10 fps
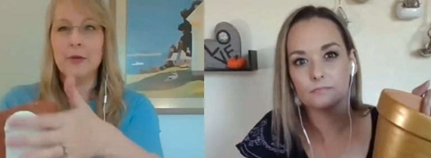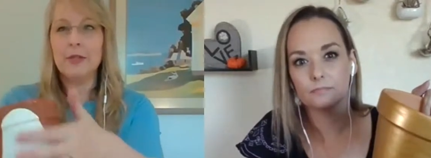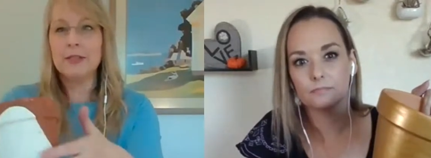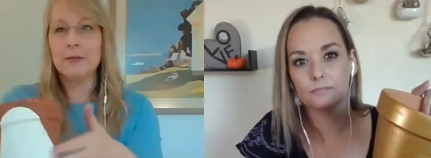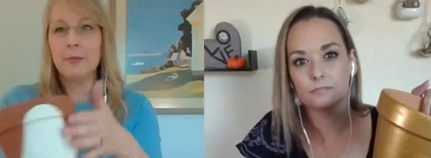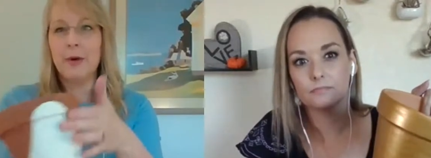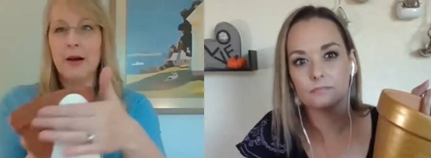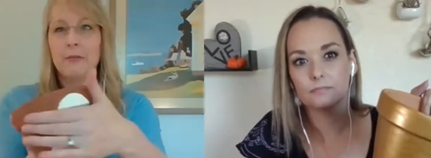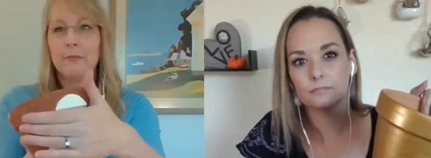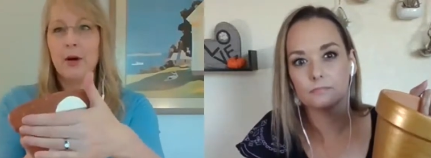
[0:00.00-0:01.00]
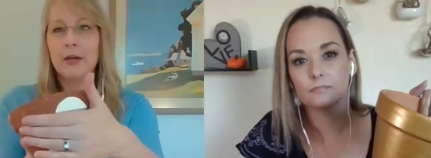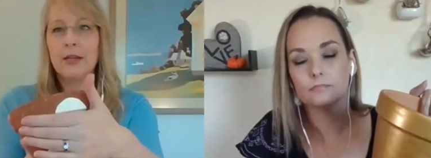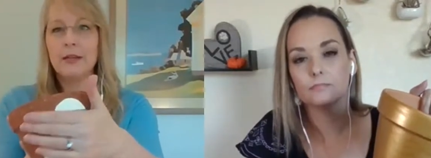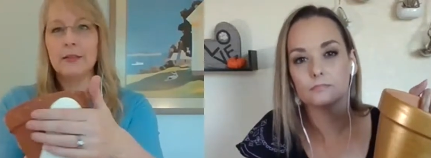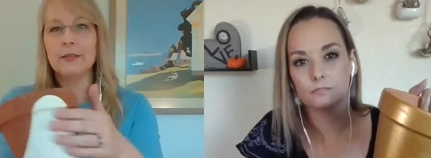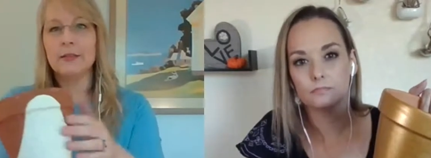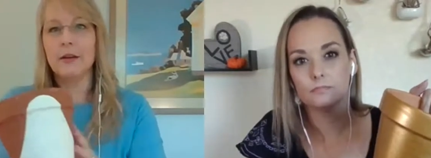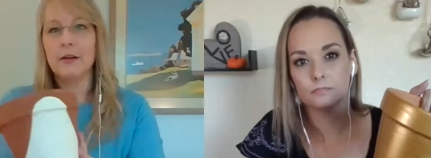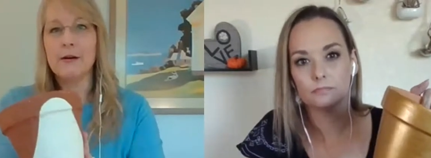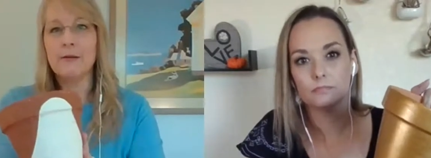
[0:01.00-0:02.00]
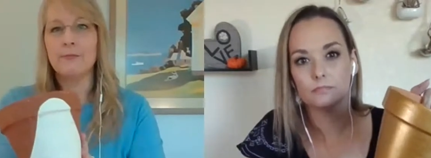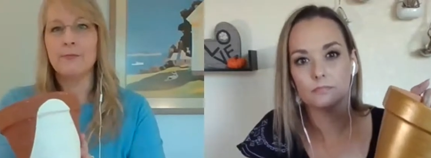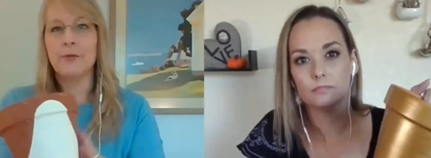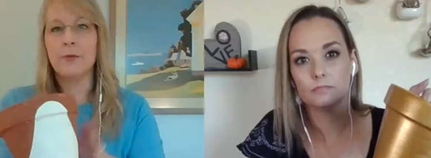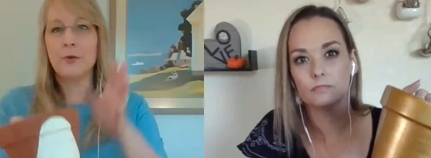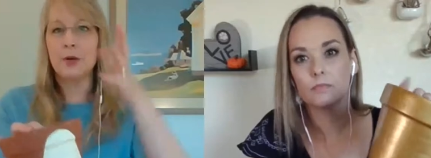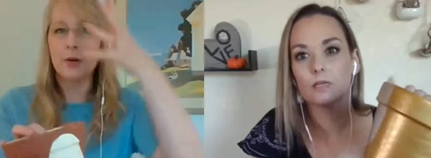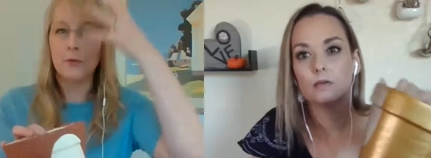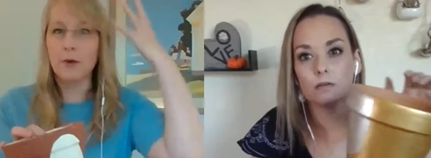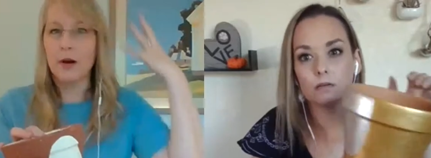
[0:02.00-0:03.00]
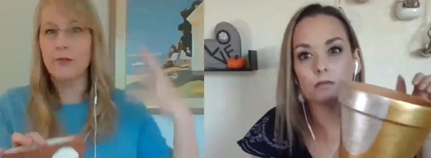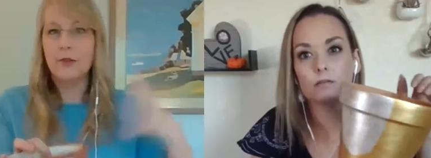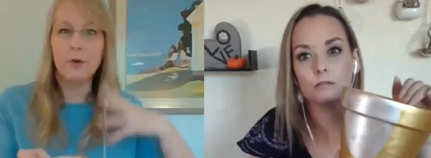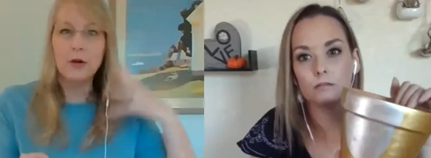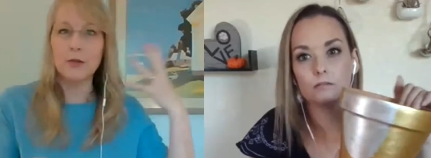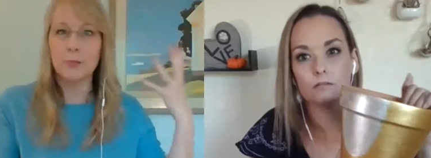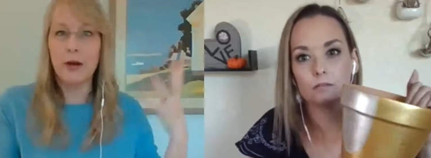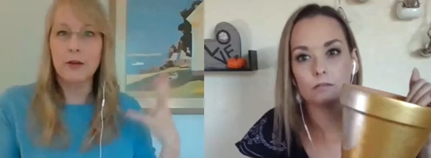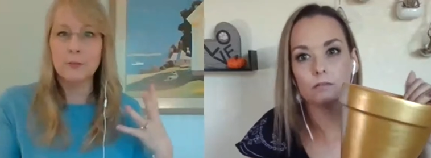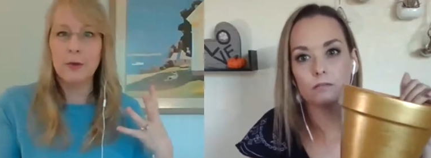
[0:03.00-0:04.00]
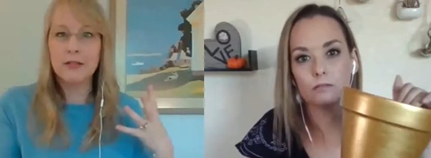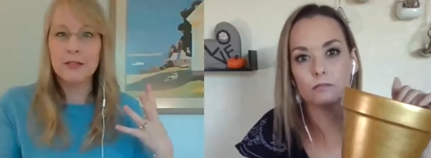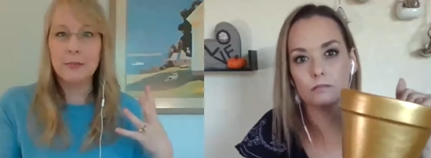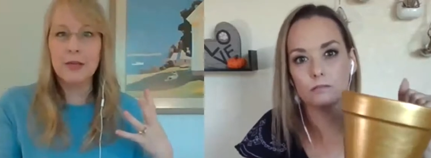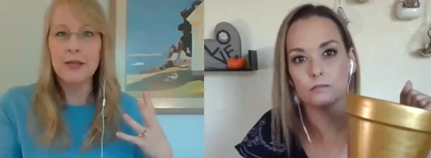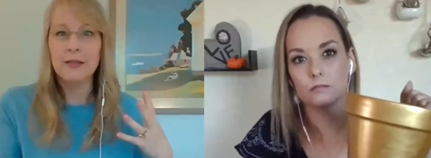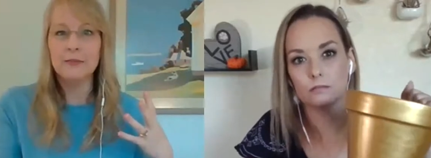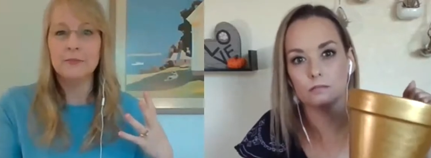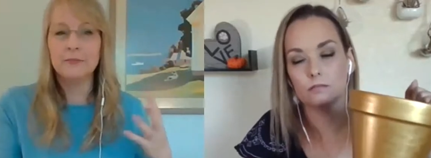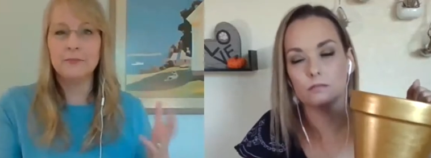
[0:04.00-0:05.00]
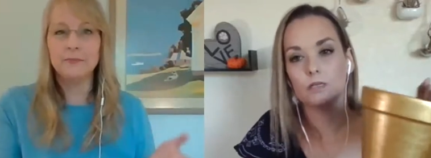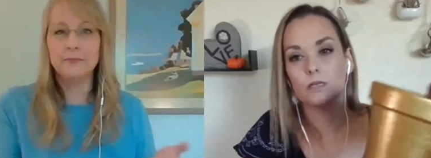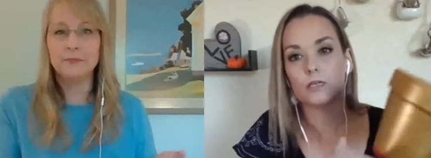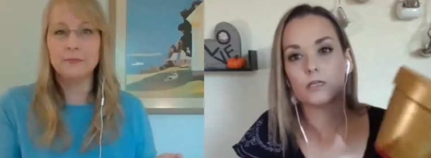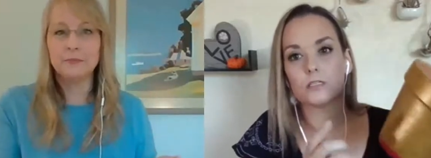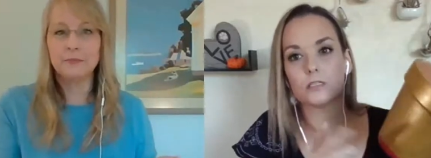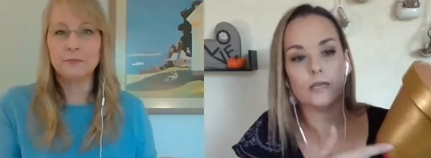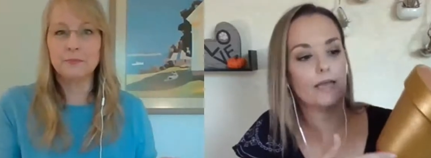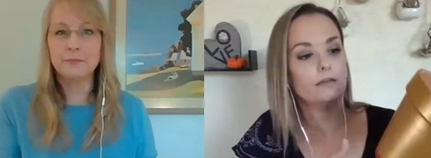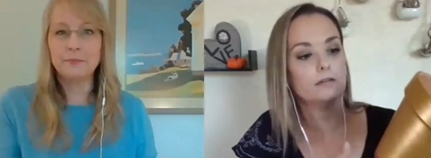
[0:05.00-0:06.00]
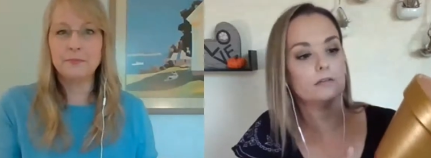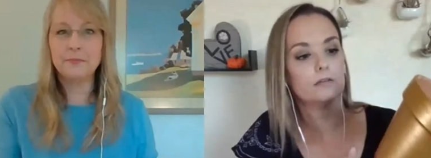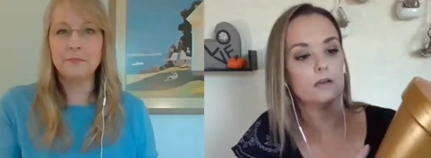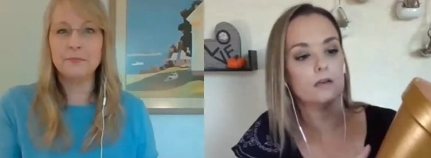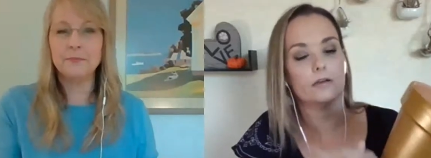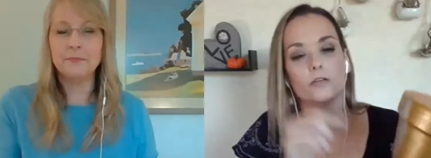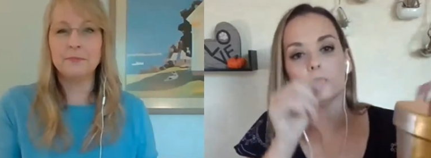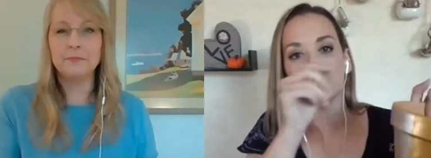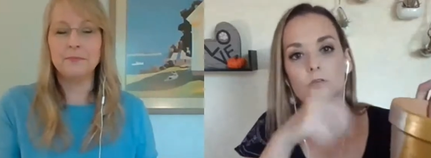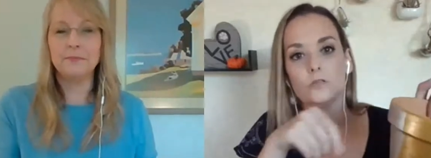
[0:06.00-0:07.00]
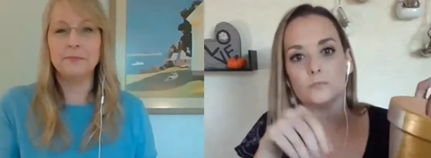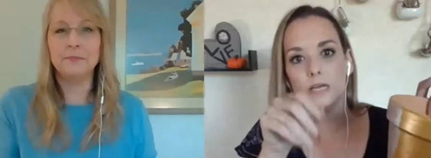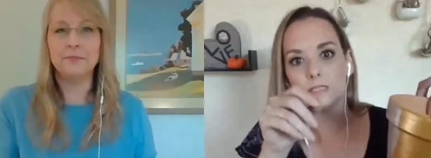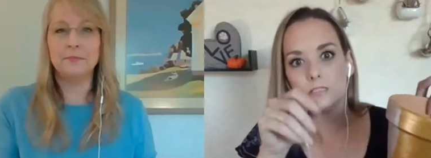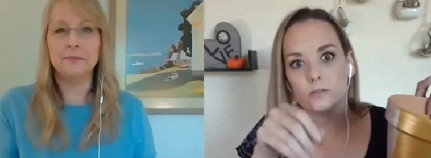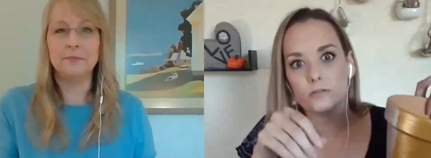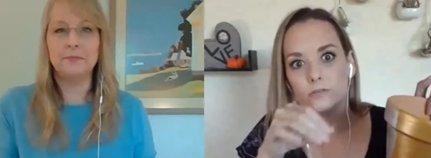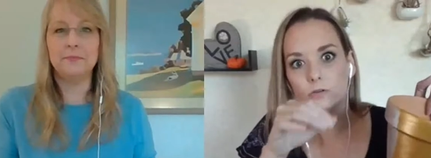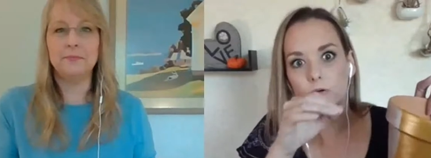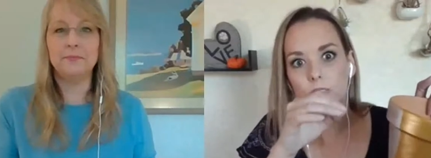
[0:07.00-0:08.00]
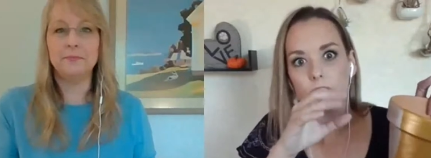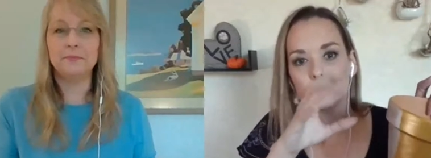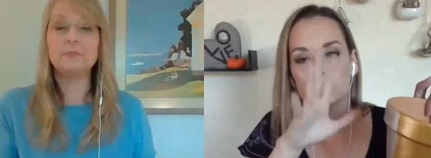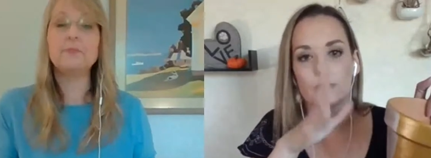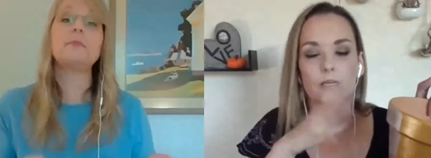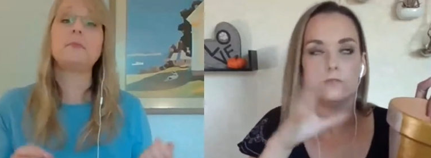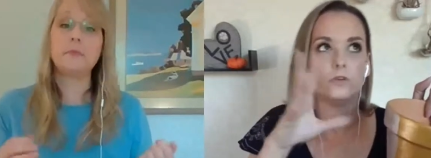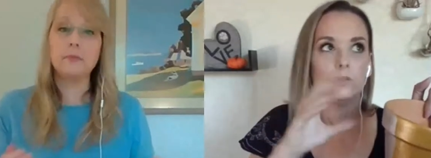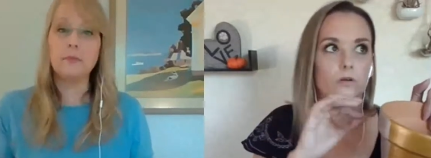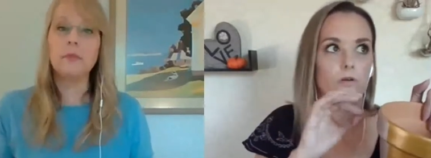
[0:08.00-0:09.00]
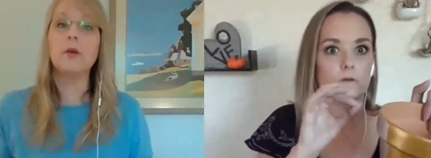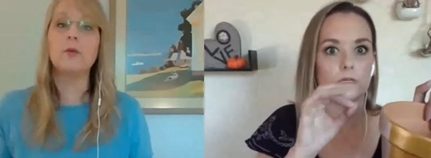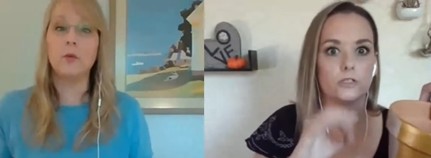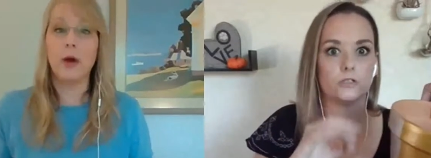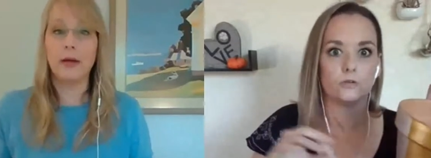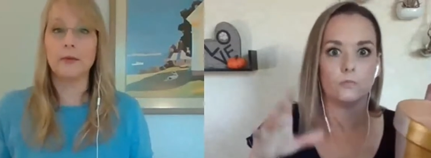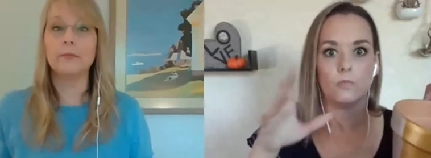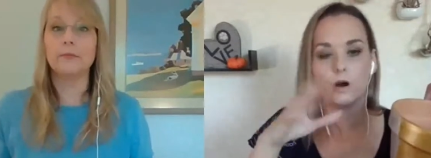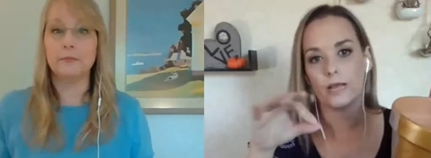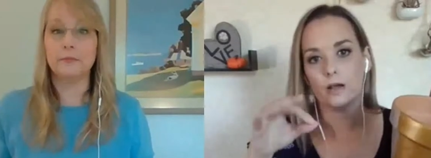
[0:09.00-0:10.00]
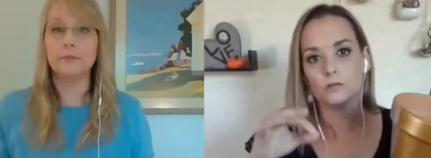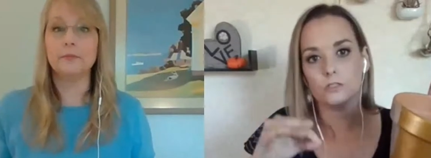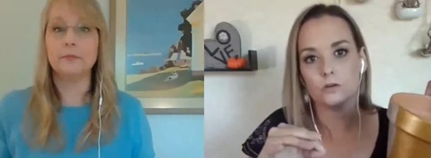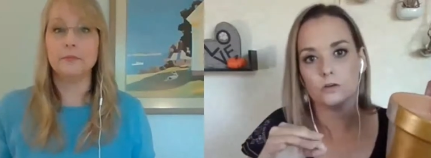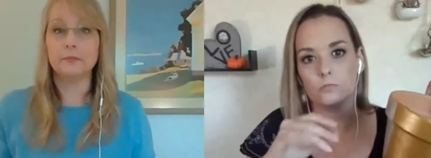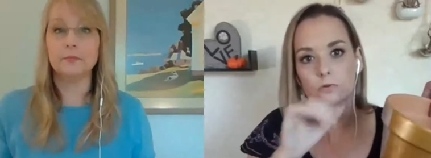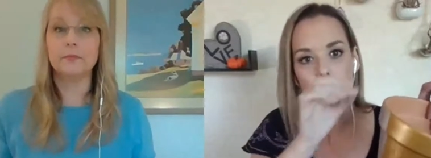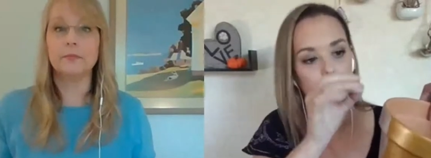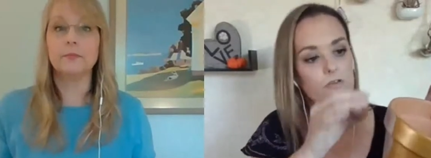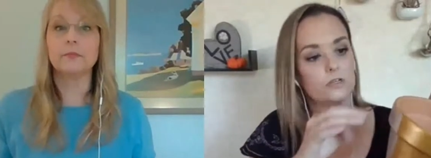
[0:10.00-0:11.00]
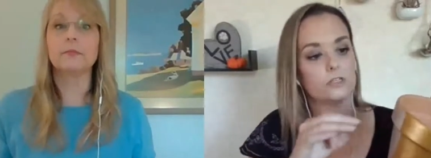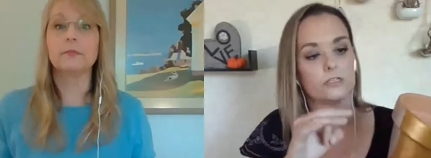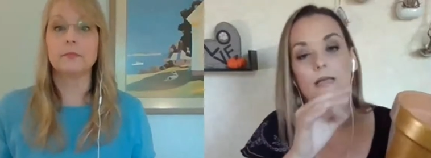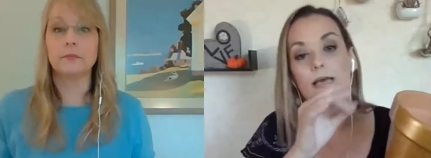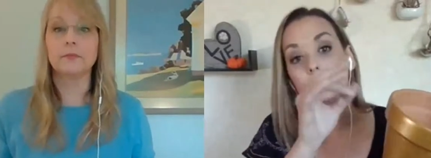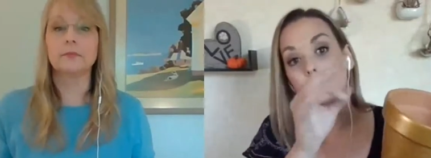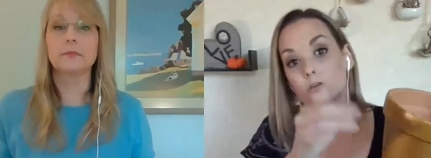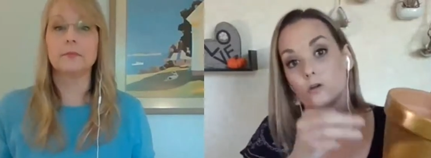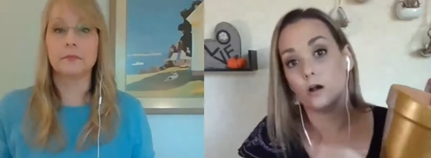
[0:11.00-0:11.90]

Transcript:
Speaker 1: then put some brown markings um, for wherever you want your brown spots to be.
Speaker 2: And uh, you can use a pencil if you want to, like if you're going to mark out certain points, you can just lightly